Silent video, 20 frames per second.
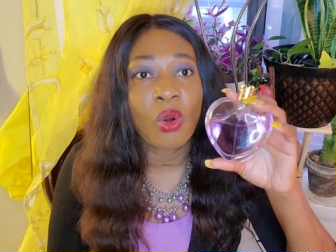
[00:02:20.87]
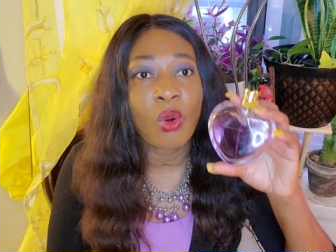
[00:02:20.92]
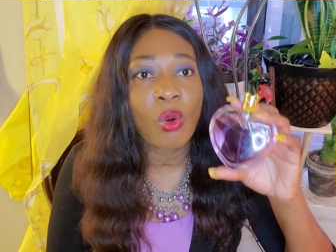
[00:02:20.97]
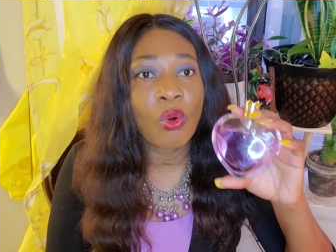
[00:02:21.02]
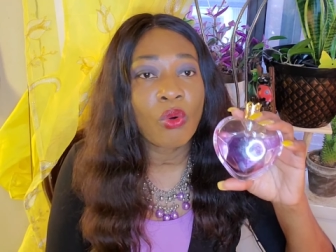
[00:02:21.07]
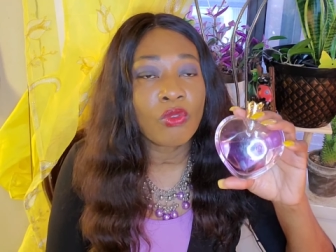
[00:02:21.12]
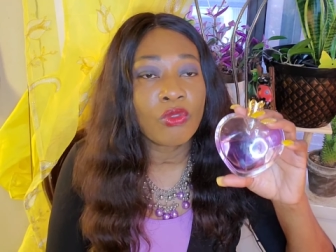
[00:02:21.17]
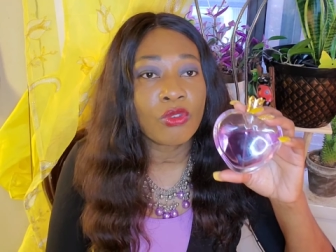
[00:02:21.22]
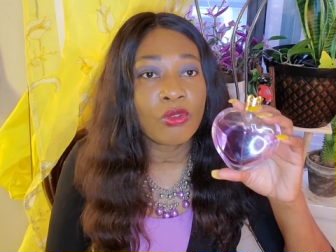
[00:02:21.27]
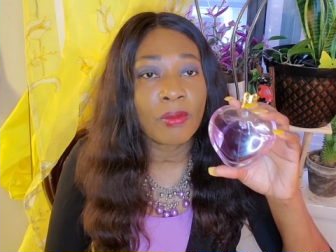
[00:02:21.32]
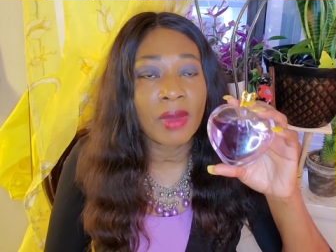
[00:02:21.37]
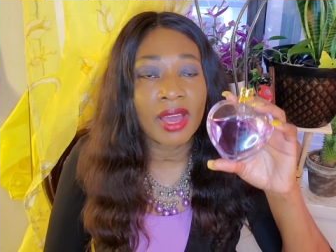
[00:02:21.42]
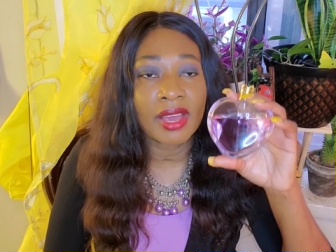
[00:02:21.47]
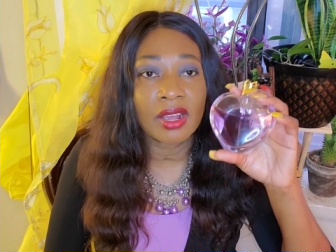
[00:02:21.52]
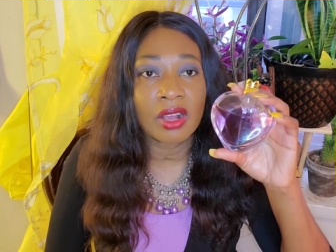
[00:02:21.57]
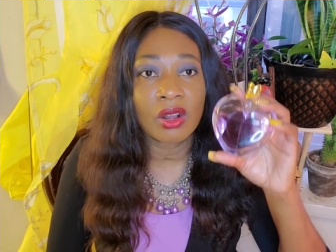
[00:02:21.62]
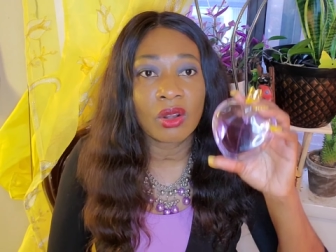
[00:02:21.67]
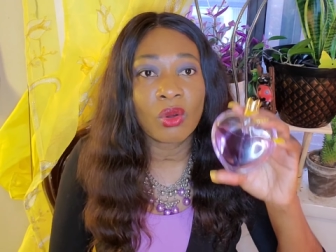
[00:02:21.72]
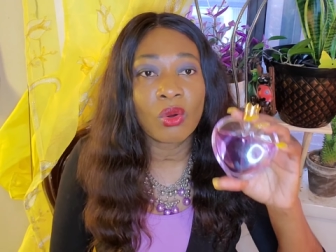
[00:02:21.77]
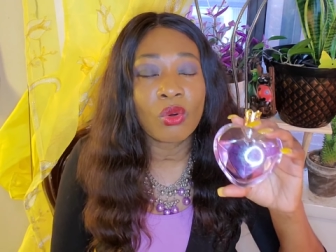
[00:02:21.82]
over my
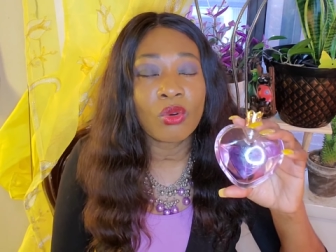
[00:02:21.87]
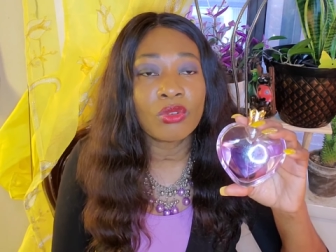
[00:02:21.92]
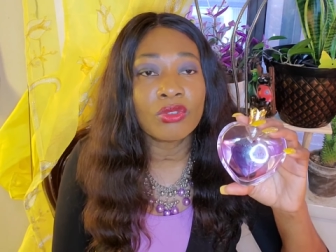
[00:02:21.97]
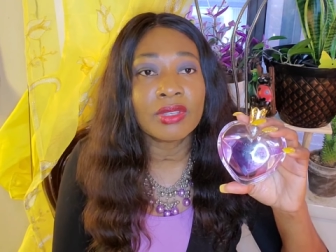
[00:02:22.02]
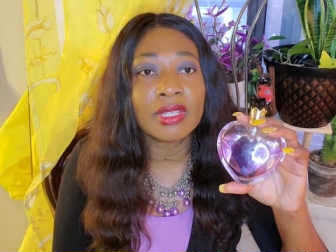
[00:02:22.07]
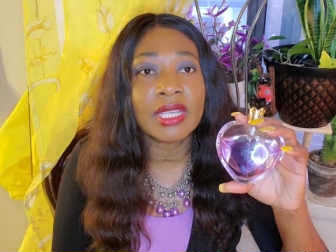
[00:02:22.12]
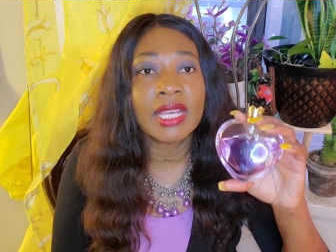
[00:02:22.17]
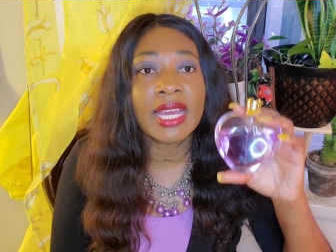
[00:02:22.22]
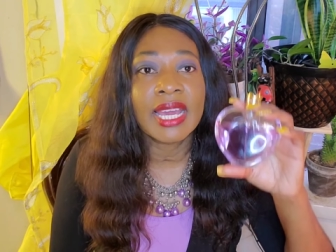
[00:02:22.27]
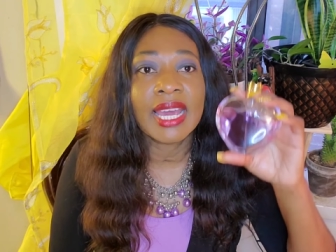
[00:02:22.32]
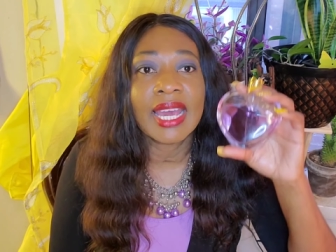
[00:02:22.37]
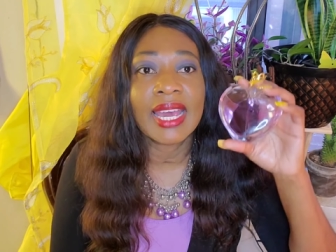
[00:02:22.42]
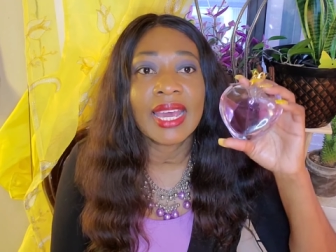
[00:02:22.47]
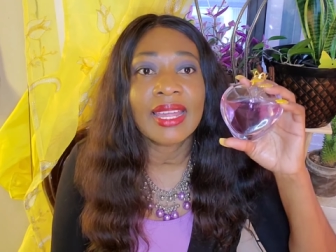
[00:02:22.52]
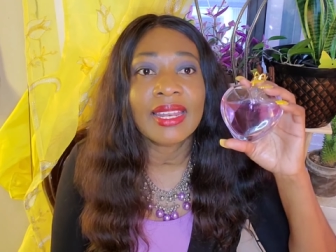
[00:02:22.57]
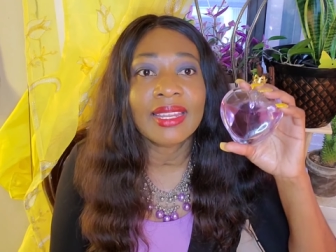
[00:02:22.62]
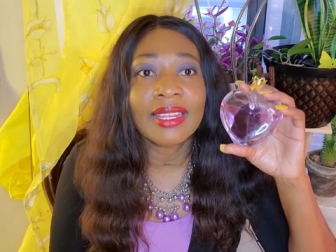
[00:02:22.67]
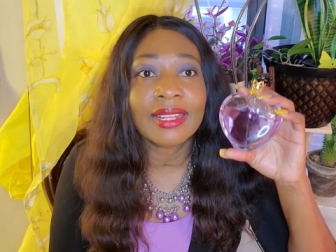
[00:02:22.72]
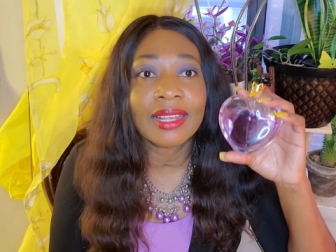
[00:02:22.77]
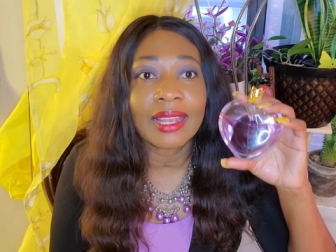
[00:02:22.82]
clothes
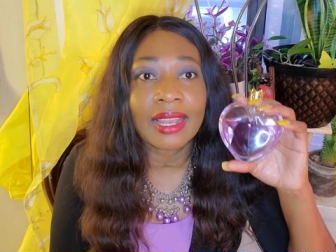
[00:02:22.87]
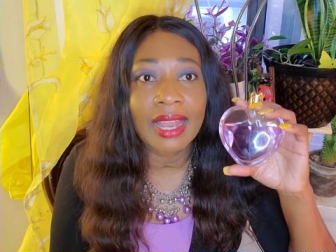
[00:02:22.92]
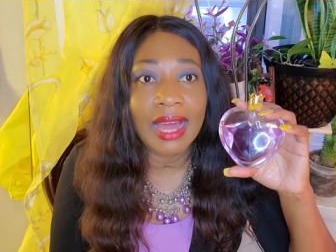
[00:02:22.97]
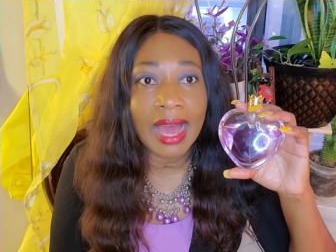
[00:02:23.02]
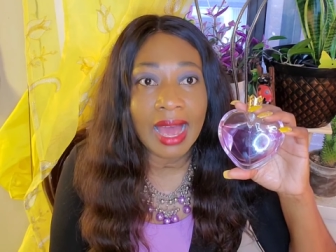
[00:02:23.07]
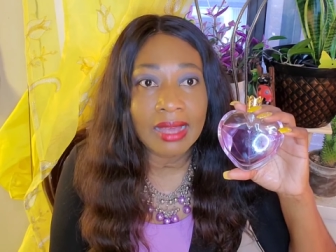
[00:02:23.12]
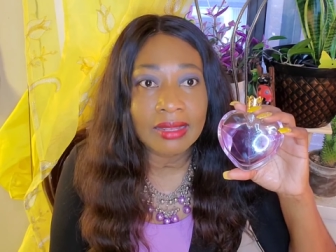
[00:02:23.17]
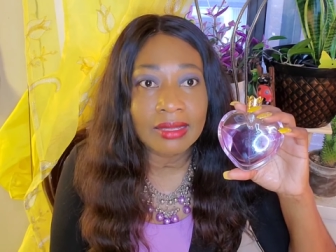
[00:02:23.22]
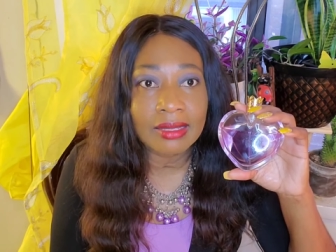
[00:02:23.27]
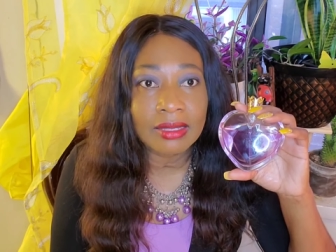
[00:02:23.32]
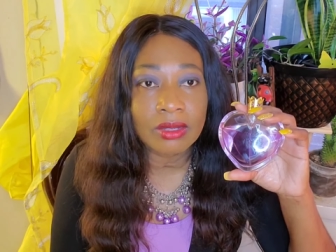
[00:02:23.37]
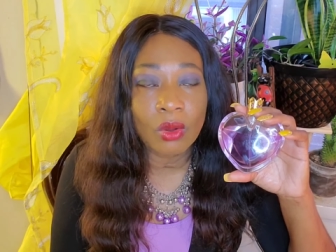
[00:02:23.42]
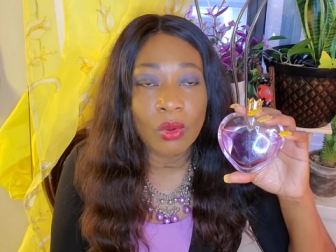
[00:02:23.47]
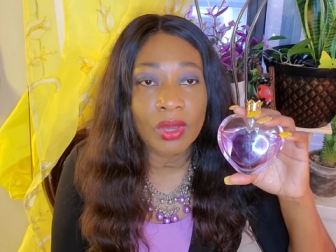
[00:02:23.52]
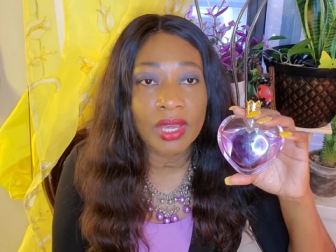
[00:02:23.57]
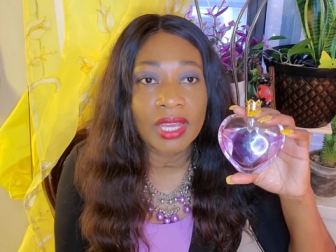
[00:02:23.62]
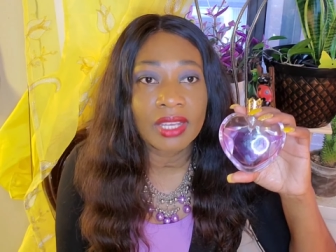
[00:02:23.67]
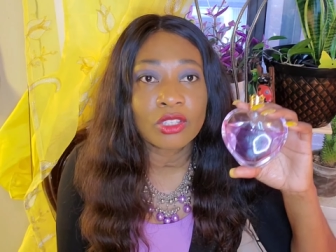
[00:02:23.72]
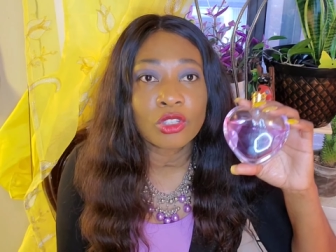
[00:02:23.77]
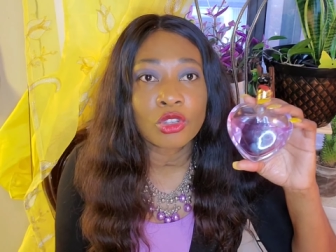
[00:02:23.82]
and it lasts
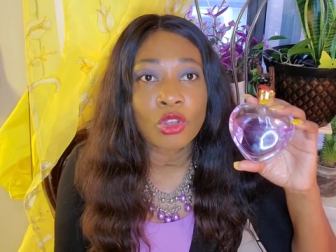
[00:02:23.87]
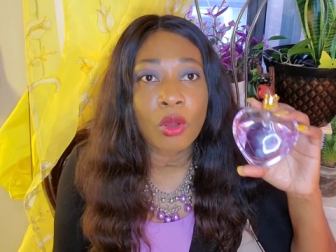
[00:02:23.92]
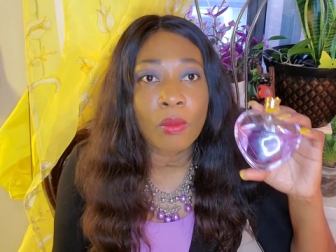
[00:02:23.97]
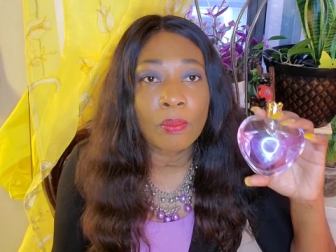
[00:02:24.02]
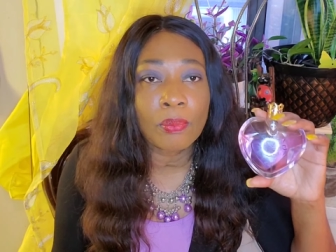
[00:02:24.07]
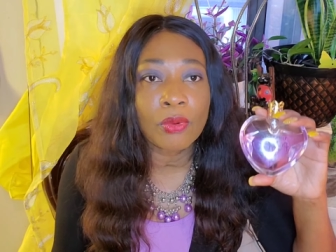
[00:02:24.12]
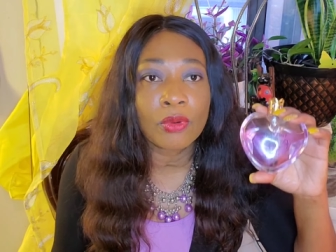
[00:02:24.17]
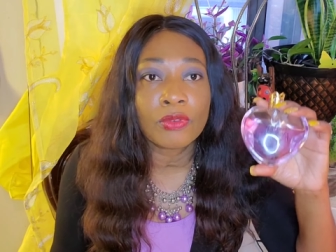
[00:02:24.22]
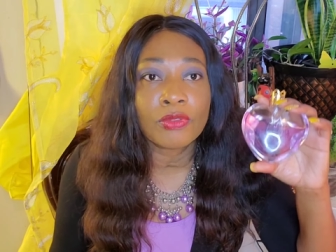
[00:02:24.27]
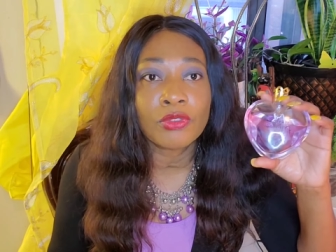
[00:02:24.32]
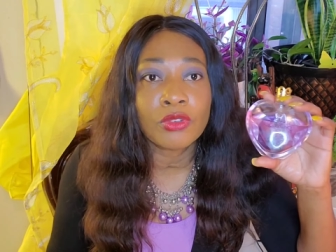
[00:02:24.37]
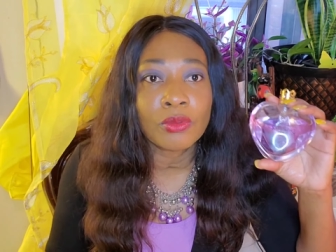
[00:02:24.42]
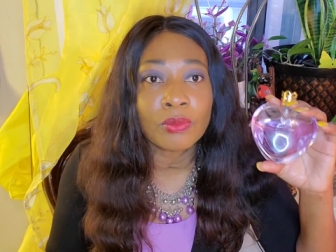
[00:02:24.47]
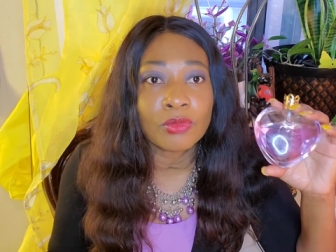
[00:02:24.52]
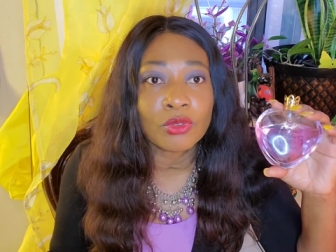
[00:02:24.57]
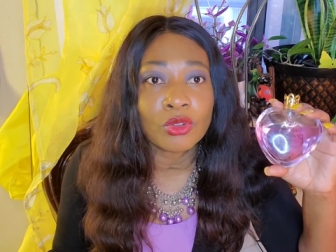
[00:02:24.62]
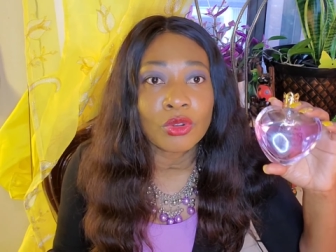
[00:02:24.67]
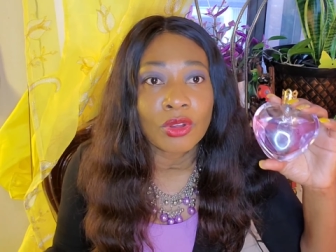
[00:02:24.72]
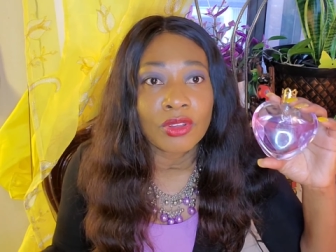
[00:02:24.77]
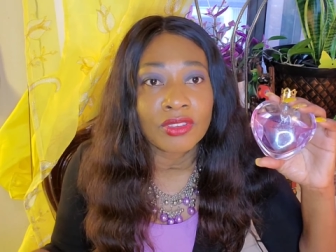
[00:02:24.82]
okay some
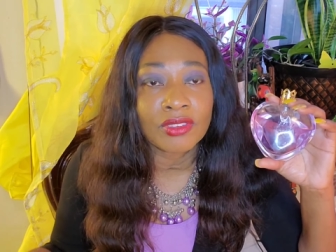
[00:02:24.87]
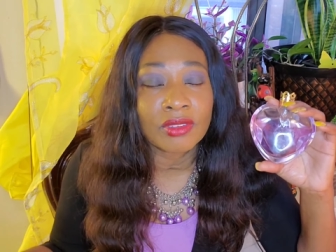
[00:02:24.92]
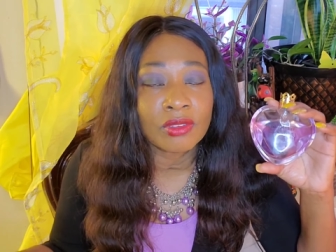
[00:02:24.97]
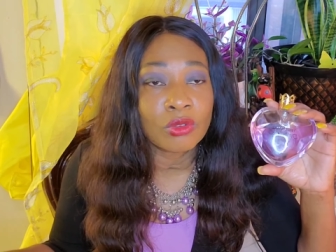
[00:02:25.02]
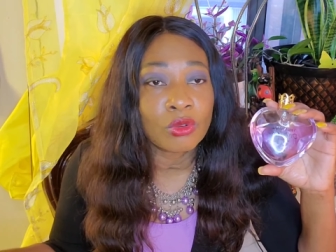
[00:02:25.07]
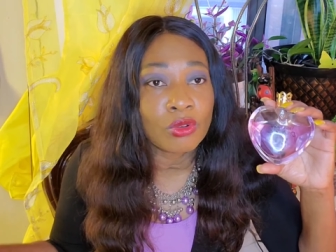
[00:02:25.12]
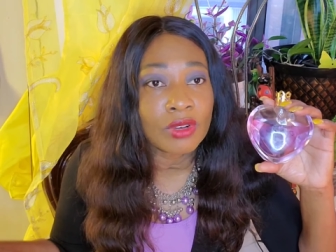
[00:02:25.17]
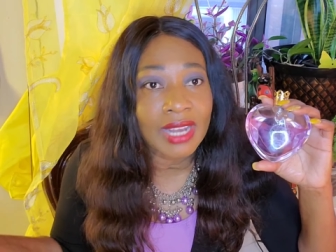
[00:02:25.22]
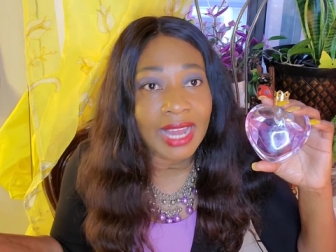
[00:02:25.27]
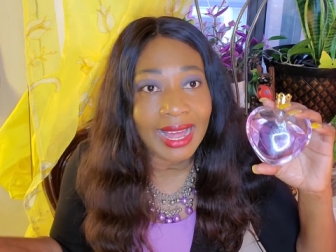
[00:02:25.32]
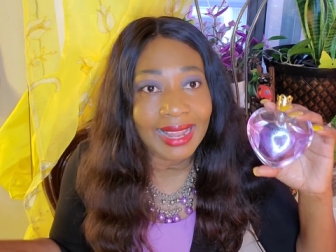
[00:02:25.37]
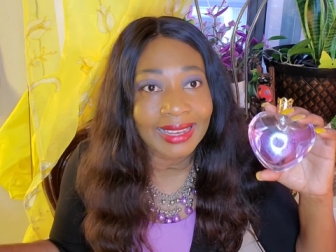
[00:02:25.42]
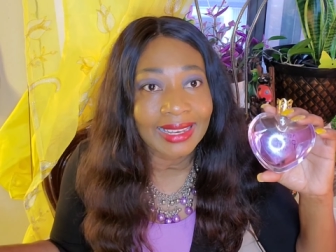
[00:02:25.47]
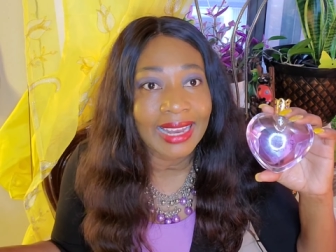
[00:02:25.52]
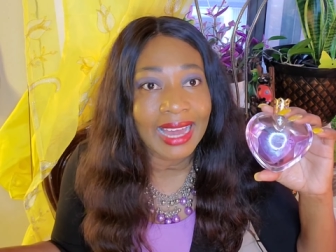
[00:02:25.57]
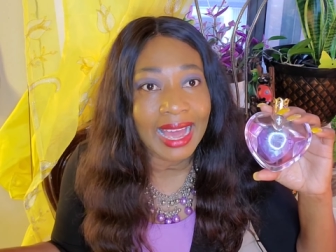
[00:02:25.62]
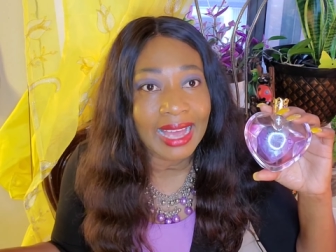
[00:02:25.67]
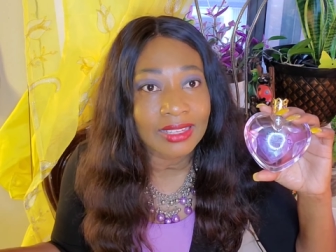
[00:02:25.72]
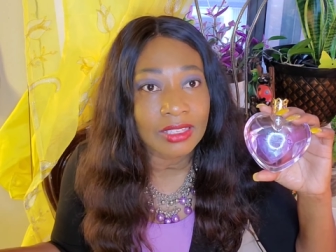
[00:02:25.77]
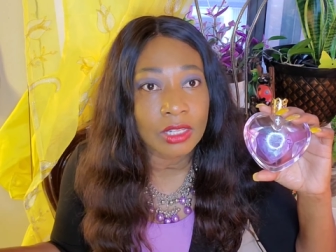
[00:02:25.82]
perfume do, do not
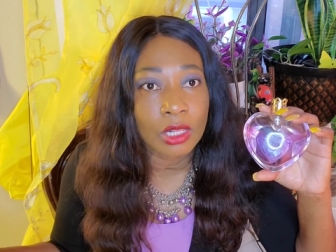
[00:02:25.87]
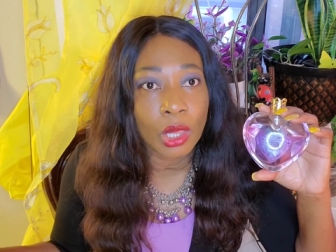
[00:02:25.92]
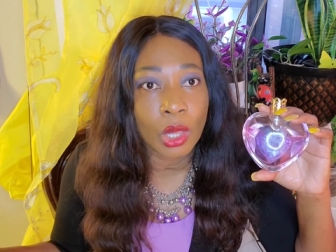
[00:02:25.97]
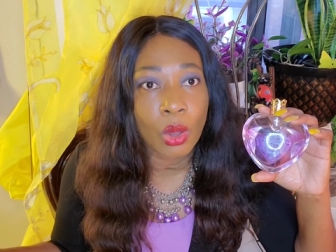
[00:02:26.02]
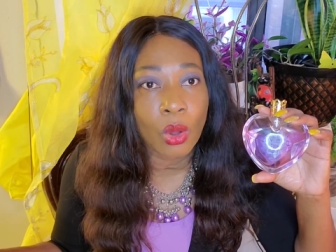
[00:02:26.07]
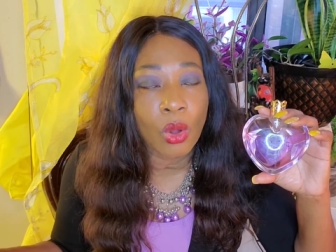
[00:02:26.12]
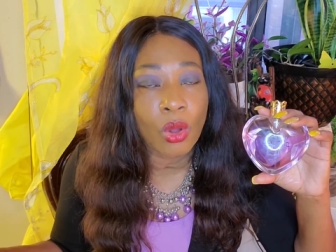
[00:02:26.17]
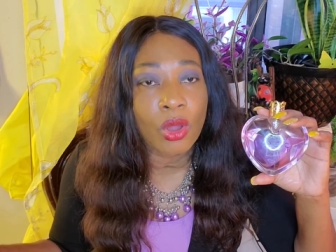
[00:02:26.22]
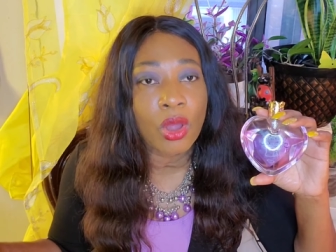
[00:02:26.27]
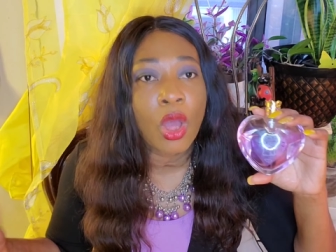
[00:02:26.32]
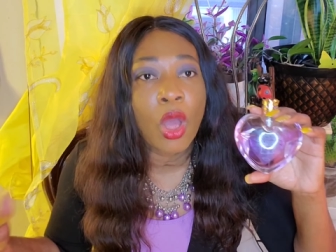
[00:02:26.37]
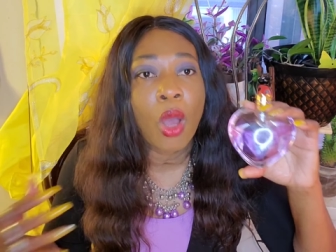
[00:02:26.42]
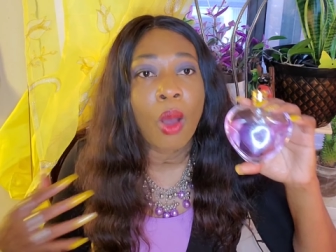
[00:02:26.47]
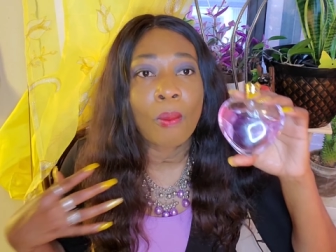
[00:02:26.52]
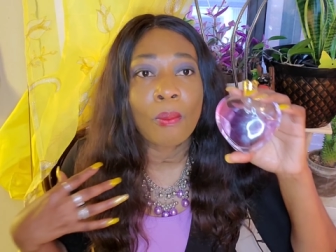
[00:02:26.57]
last long